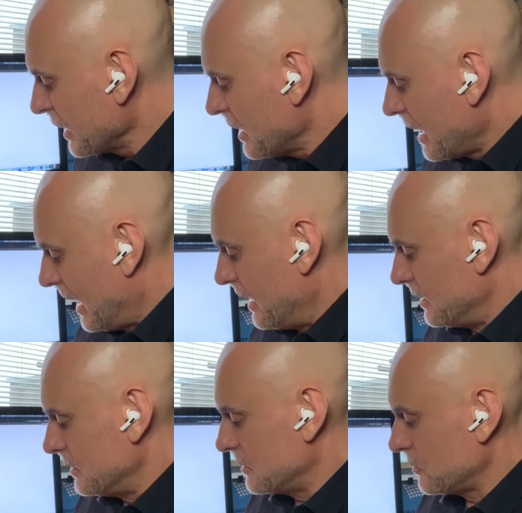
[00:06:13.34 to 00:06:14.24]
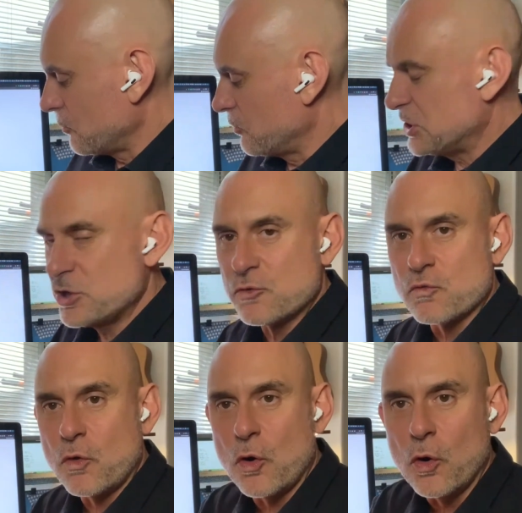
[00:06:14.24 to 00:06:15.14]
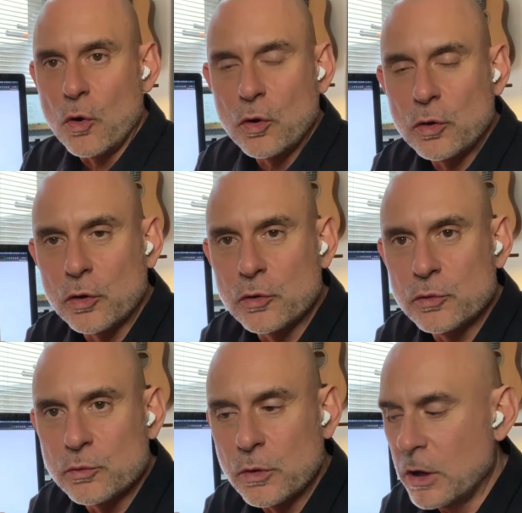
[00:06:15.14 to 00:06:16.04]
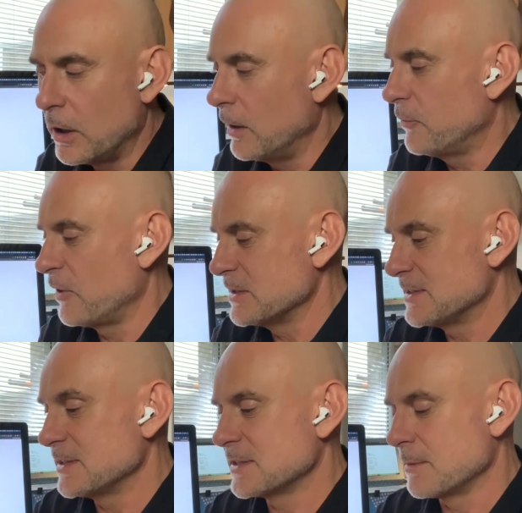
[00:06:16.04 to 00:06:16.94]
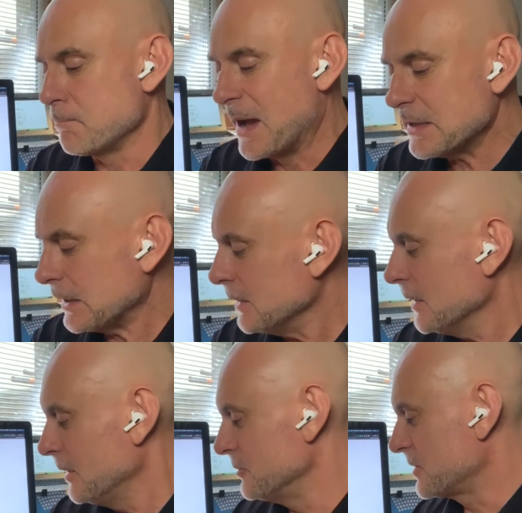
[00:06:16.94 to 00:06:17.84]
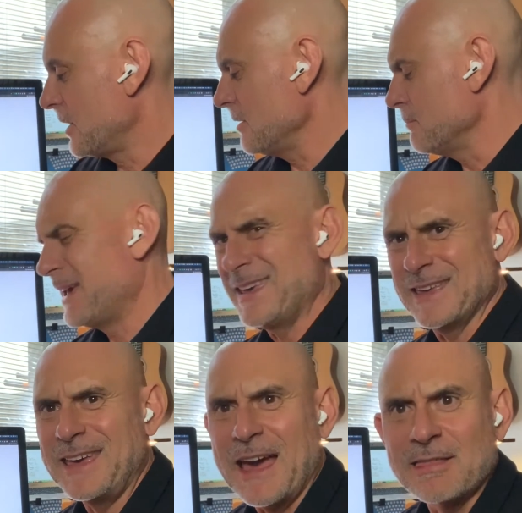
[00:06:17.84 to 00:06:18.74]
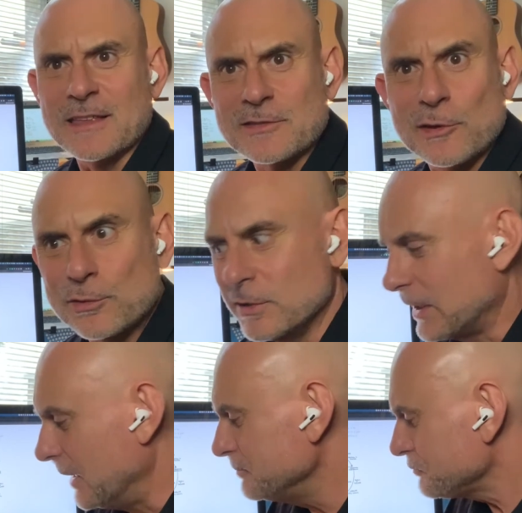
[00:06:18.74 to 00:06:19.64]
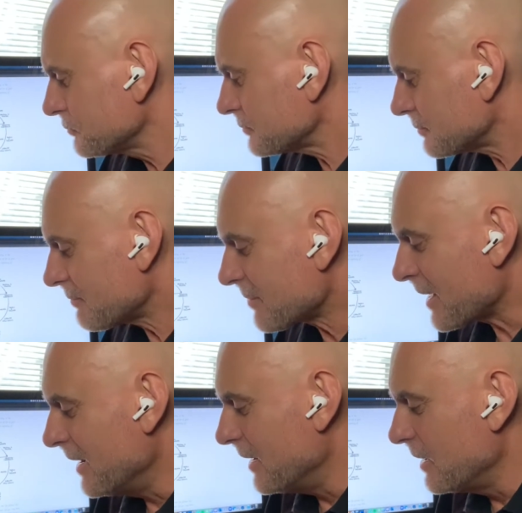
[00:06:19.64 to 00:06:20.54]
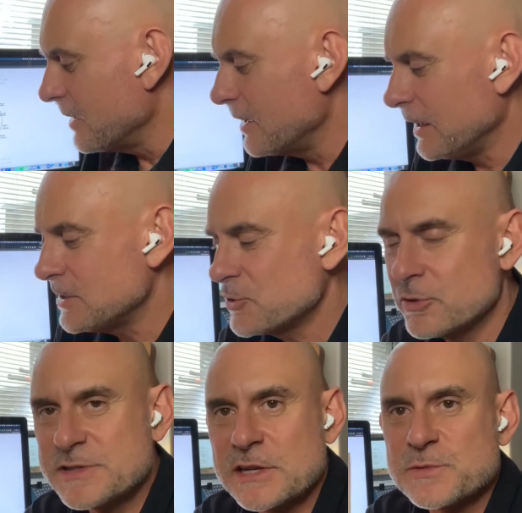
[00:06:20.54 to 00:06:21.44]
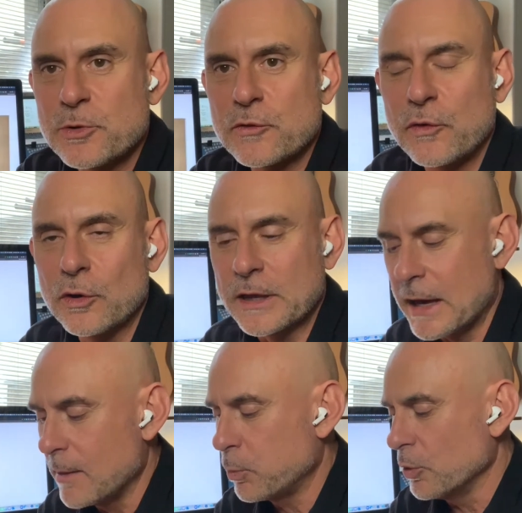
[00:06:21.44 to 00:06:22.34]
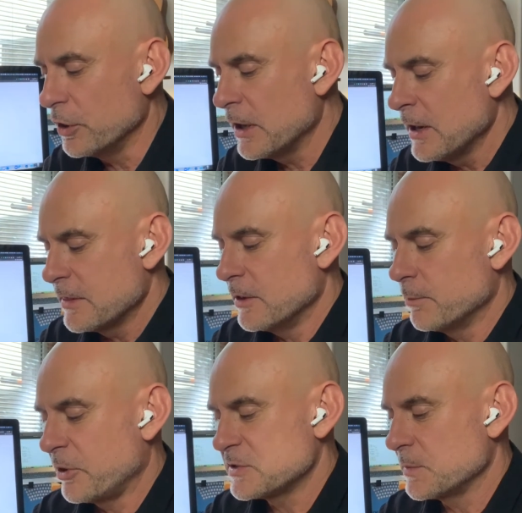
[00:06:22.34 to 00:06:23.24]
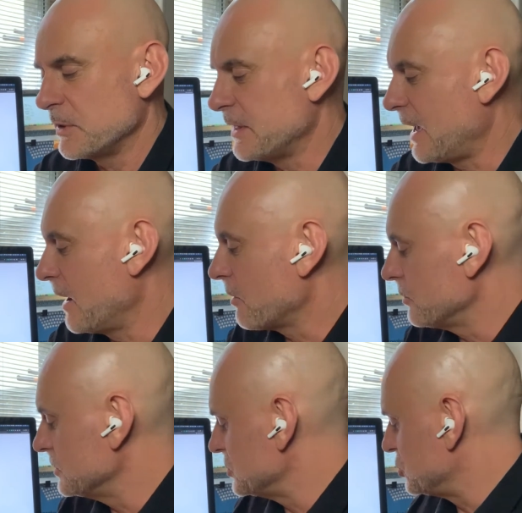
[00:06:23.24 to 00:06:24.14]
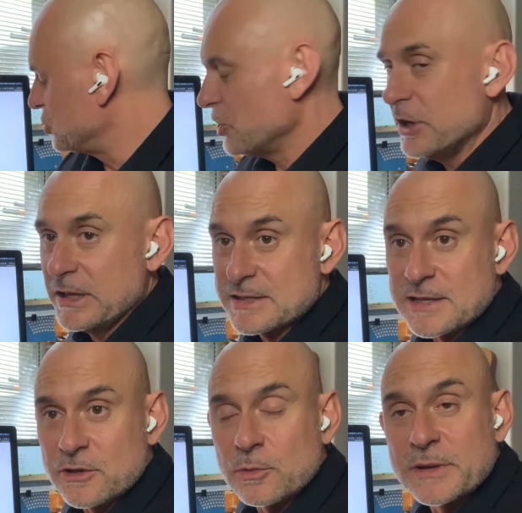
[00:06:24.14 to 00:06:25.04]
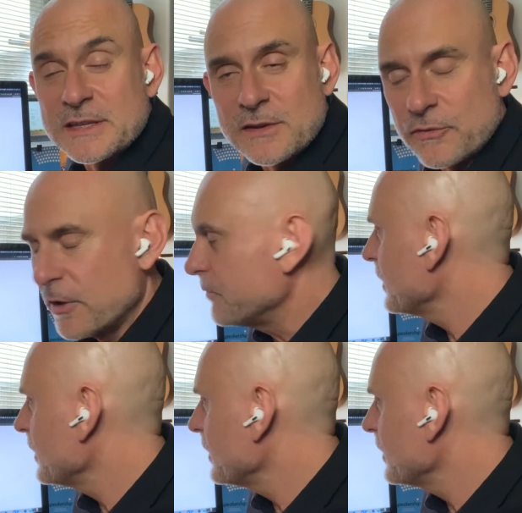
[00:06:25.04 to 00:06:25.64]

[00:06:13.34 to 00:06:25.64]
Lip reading: And Richard Rohr, who a Franciscan monk, who's kind of making Catholics cool again, he talks in his book Falling Upward that possibly the heroine's journey is a little bit different.